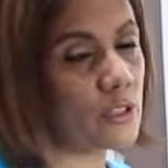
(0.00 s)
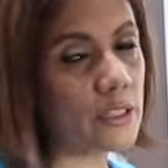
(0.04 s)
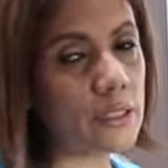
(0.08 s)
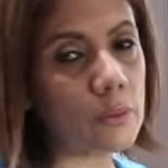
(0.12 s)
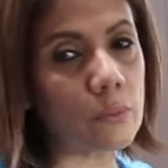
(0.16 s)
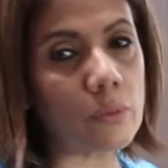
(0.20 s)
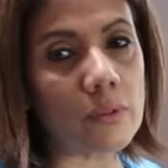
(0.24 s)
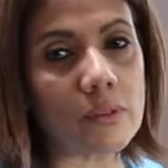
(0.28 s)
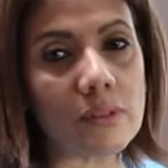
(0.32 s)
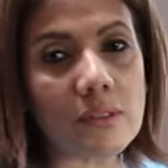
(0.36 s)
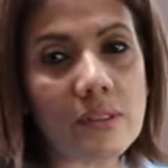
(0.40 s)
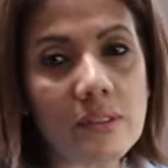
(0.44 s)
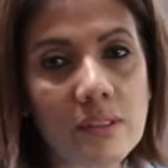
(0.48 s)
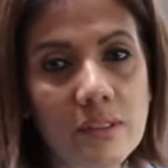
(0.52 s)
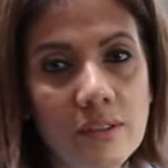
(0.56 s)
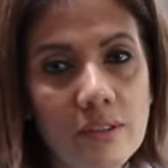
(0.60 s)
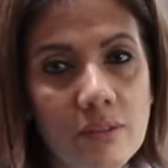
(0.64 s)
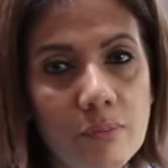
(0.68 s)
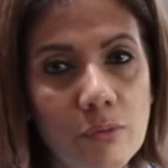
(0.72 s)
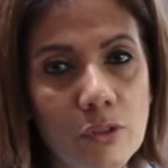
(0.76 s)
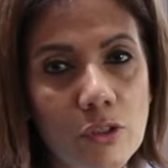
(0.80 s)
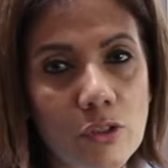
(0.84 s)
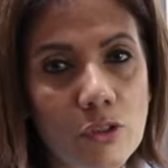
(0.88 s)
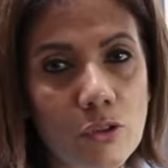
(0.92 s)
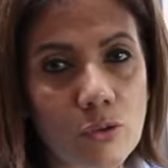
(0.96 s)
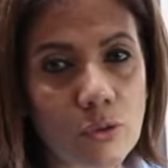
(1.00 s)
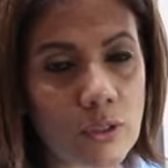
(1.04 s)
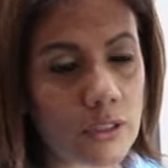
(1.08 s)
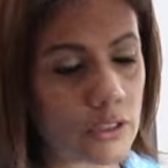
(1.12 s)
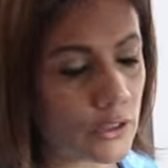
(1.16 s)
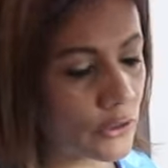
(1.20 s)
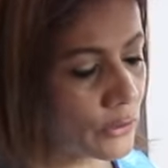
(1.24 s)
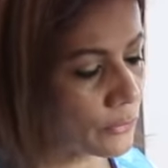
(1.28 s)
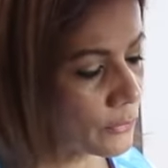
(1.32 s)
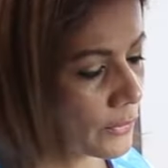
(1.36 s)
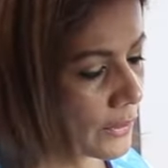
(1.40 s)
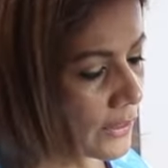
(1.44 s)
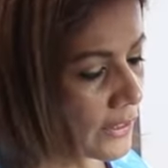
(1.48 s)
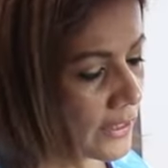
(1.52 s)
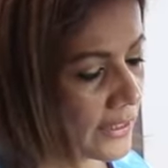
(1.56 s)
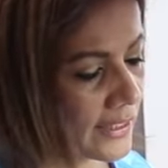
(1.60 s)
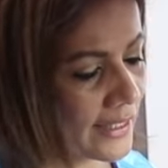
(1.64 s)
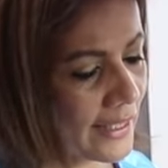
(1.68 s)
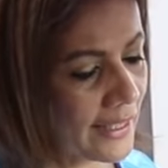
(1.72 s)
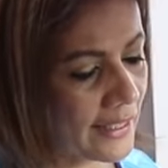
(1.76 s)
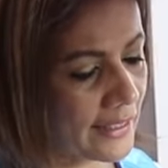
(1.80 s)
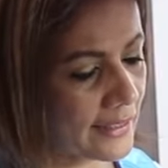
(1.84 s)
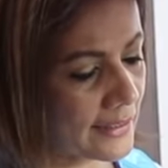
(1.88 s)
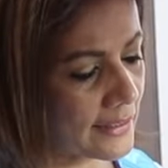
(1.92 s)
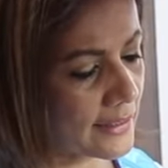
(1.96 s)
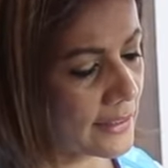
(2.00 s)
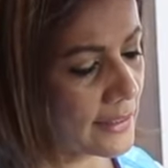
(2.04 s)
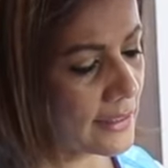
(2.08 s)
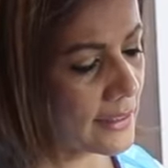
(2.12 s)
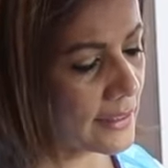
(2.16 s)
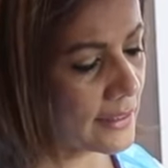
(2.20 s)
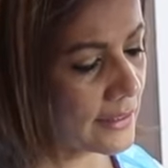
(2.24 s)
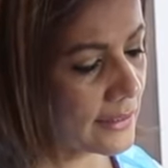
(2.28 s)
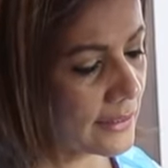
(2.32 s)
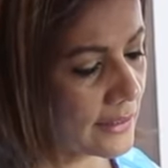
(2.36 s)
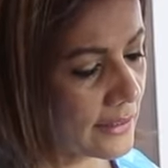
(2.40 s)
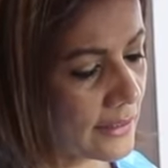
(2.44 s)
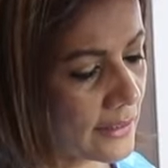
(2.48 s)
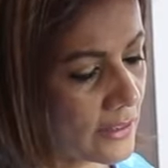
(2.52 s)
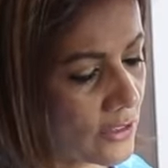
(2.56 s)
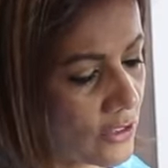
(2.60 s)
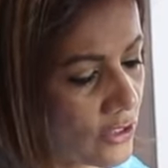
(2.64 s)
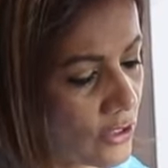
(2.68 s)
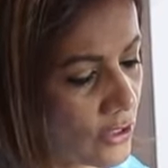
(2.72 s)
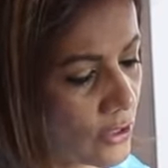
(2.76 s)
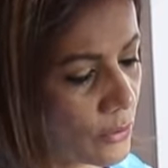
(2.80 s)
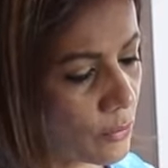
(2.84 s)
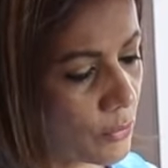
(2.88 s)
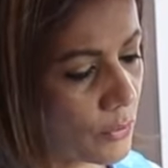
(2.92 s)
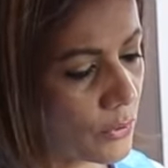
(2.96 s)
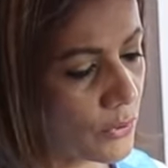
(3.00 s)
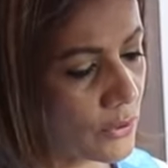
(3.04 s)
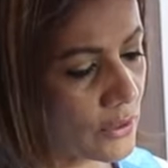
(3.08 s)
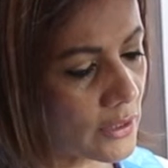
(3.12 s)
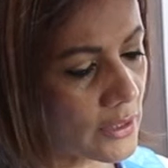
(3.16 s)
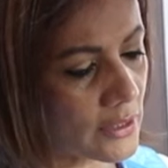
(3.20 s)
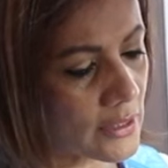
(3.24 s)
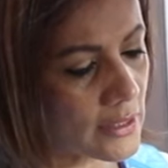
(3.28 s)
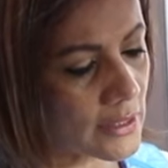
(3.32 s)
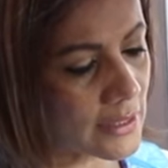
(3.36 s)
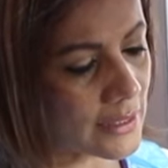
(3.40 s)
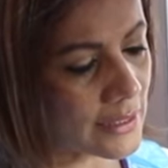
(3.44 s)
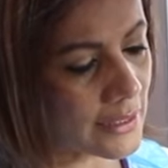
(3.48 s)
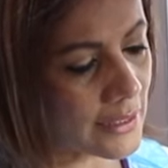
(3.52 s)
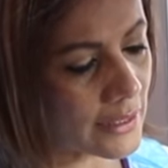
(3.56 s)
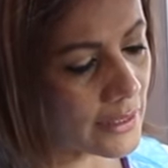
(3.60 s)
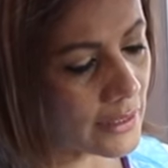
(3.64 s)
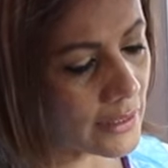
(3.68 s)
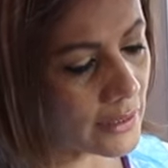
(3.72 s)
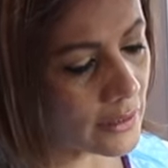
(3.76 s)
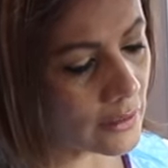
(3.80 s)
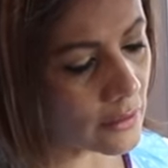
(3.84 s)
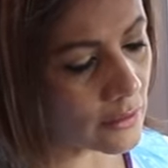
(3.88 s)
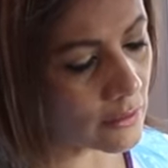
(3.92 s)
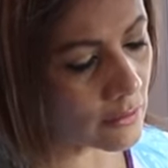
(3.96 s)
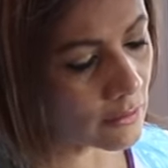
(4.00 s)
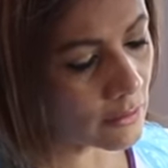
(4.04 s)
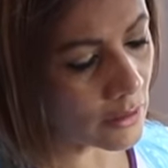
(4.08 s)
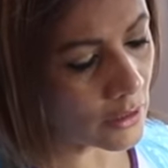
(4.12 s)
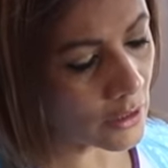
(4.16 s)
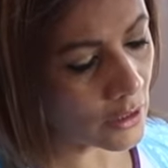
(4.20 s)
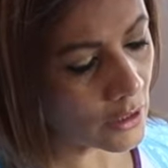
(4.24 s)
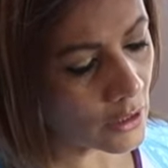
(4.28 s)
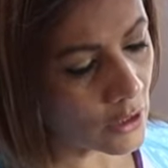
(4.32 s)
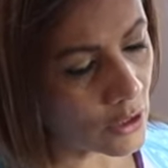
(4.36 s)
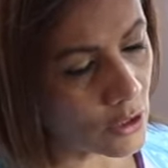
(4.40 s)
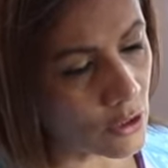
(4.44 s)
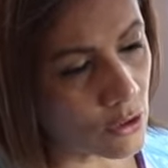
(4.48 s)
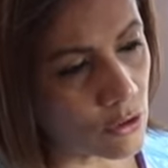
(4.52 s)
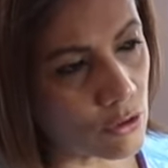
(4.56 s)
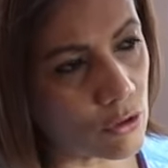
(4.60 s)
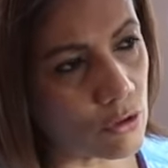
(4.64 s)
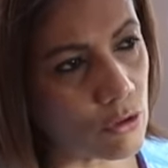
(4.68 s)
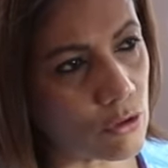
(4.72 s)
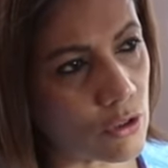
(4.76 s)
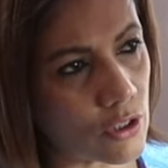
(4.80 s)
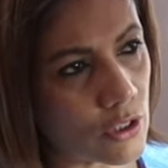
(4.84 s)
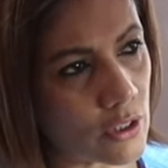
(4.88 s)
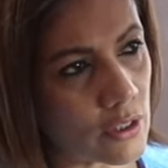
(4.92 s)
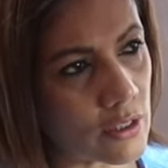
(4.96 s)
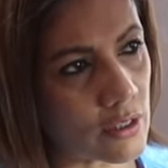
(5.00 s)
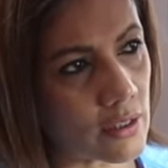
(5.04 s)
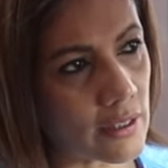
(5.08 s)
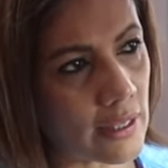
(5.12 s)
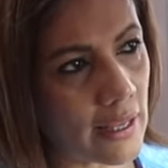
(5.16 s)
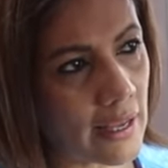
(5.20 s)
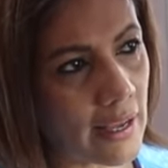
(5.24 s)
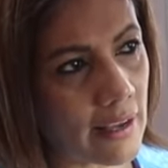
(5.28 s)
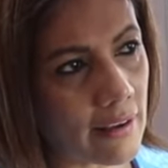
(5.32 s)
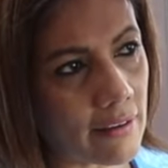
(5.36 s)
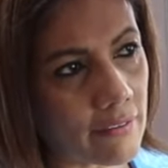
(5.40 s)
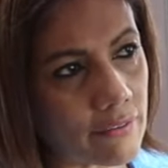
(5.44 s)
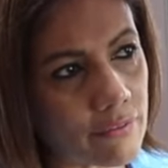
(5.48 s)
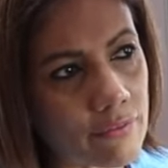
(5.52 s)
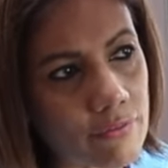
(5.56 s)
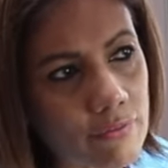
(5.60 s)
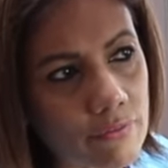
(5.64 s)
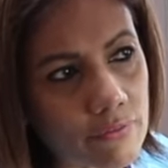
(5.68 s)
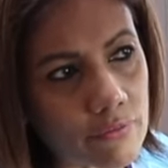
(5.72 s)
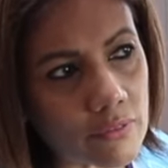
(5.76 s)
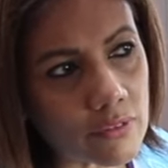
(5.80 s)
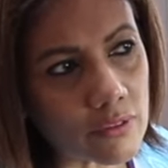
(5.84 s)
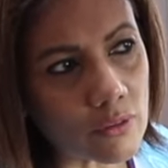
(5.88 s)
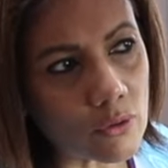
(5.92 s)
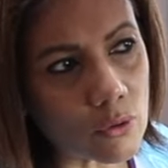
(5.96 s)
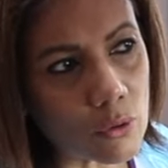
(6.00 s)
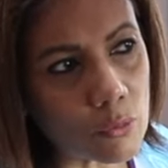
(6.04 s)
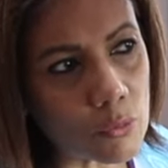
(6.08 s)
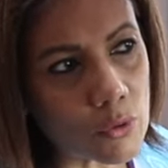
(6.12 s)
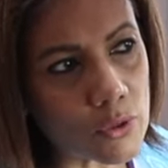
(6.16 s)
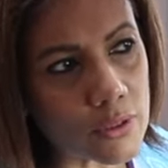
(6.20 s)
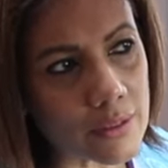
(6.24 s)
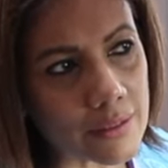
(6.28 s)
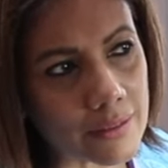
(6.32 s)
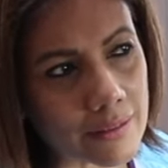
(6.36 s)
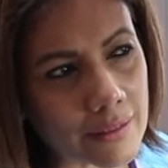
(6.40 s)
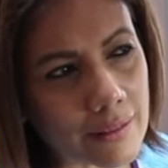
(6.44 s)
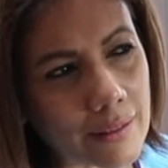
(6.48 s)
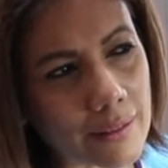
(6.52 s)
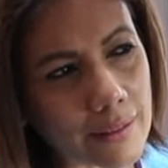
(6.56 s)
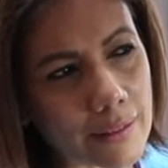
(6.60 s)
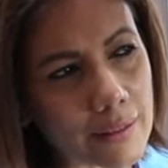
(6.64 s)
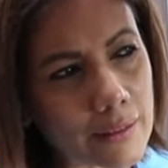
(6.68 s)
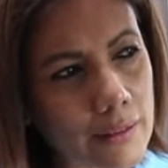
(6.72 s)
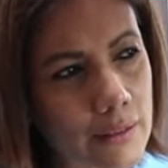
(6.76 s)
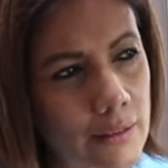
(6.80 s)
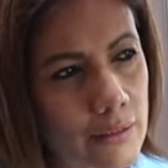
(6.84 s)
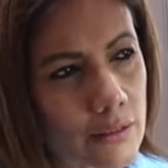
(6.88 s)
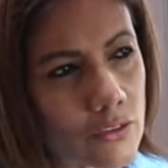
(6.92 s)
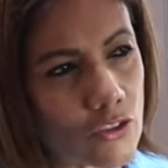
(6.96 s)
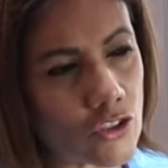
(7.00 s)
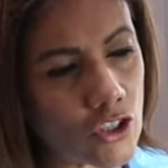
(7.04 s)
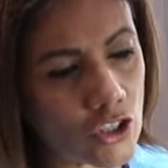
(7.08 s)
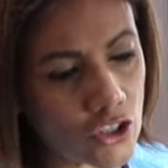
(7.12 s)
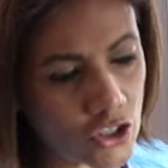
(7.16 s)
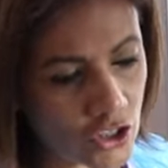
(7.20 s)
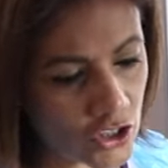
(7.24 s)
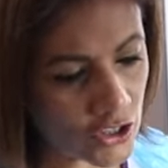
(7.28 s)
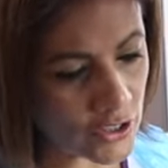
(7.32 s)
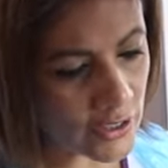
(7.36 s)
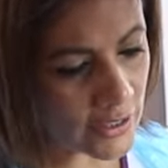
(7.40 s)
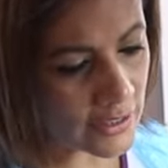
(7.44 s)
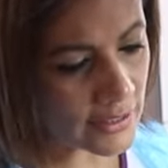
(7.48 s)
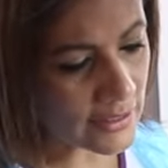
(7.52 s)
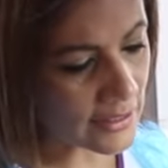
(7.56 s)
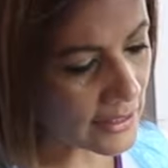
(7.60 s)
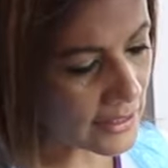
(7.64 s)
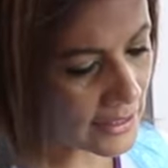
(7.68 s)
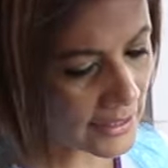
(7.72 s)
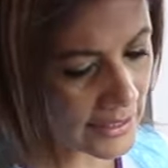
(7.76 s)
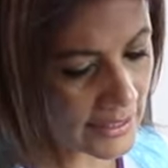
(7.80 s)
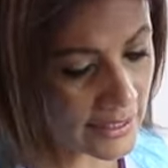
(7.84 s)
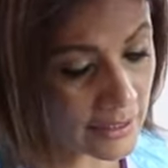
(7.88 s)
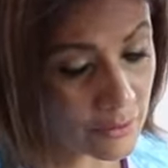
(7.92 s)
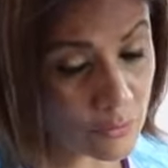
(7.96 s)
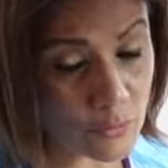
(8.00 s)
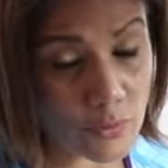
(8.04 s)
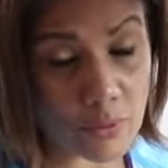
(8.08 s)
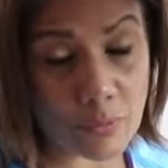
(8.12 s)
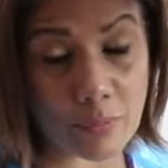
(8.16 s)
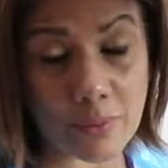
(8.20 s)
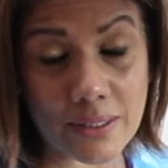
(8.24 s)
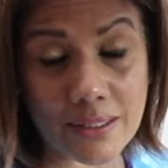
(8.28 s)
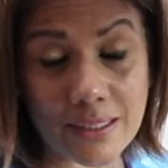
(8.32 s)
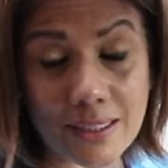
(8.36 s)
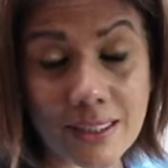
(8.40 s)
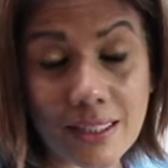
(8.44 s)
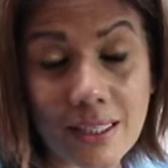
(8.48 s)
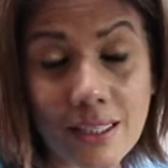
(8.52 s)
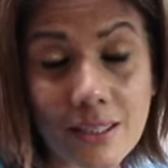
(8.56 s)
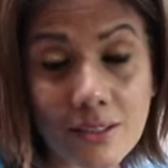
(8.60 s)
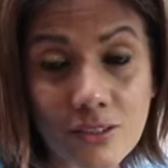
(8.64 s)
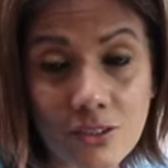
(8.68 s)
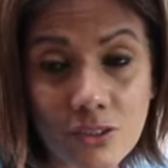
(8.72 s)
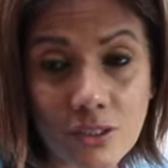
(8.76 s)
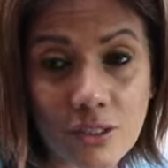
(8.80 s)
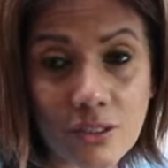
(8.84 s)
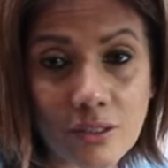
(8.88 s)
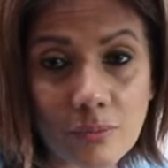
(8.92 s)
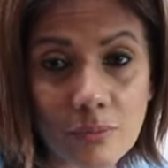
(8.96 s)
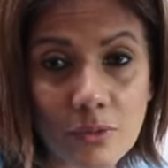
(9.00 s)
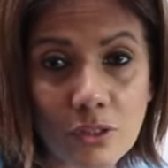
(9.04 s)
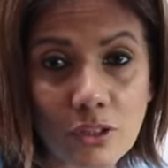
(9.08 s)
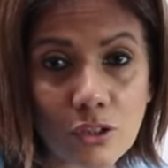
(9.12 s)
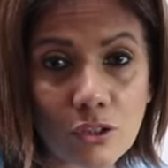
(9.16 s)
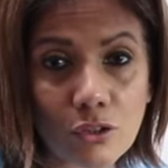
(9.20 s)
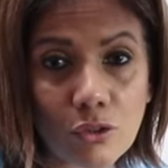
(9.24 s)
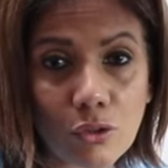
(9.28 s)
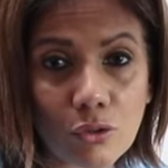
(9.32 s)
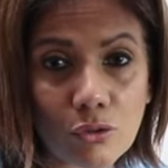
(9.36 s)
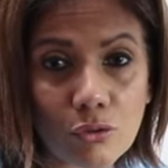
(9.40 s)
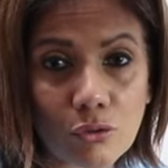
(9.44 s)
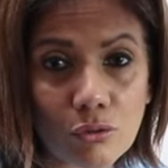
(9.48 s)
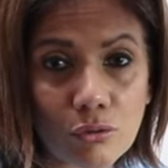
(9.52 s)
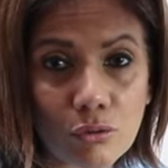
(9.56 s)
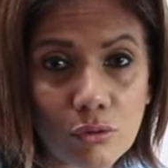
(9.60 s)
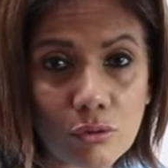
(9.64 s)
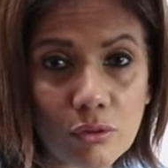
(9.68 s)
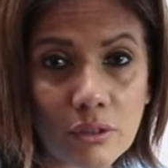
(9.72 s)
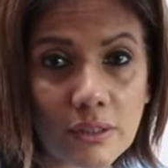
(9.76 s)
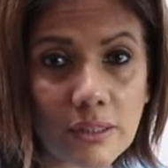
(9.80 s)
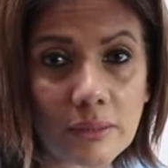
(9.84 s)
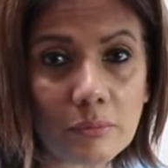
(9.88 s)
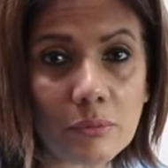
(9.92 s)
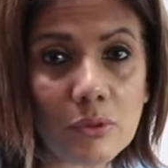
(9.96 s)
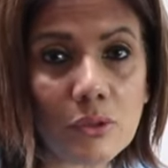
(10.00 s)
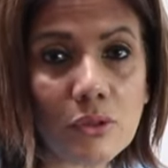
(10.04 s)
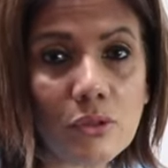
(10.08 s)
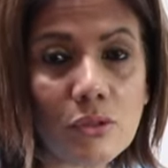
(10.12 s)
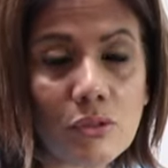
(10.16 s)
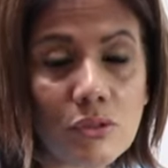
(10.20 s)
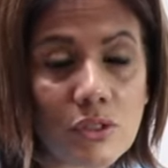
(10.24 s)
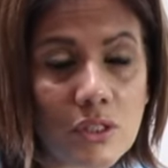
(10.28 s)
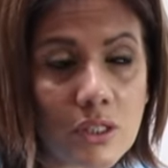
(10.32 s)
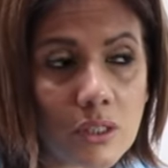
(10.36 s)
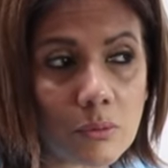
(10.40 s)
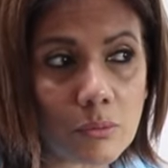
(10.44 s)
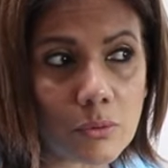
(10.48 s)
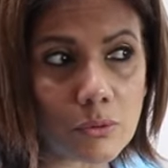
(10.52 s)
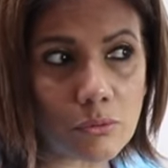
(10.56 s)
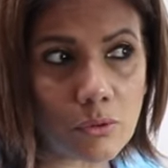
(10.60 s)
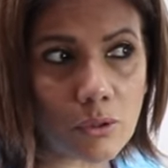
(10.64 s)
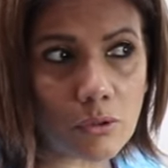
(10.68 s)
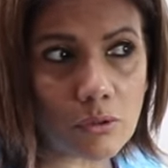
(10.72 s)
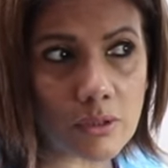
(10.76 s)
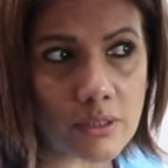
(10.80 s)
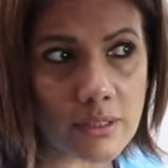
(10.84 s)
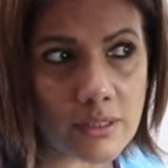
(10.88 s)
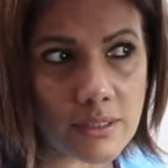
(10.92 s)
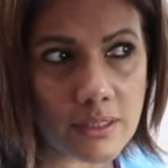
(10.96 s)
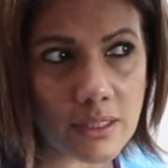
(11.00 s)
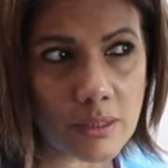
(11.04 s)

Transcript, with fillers: really want the serums to do a lot of work, and I just want the skin to just have almost like junctions in the skin where my serums can go through, then I'm going to use derma rollers.